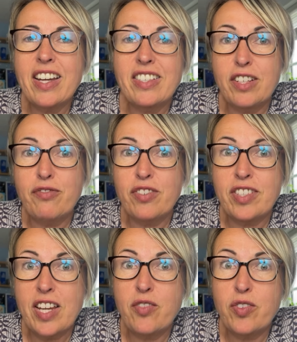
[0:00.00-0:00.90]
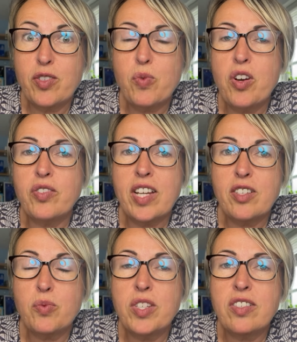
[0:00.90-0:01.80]
a difference in this world
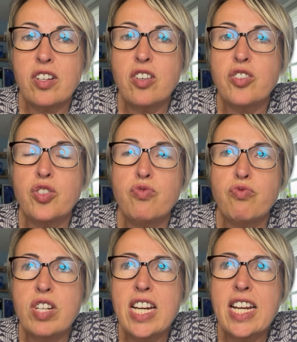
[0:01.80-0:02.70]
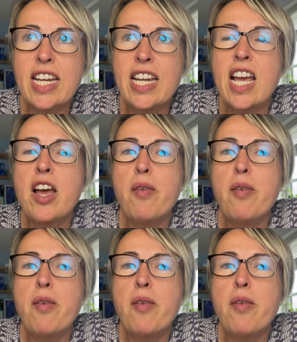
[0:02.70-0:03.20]
as we start to really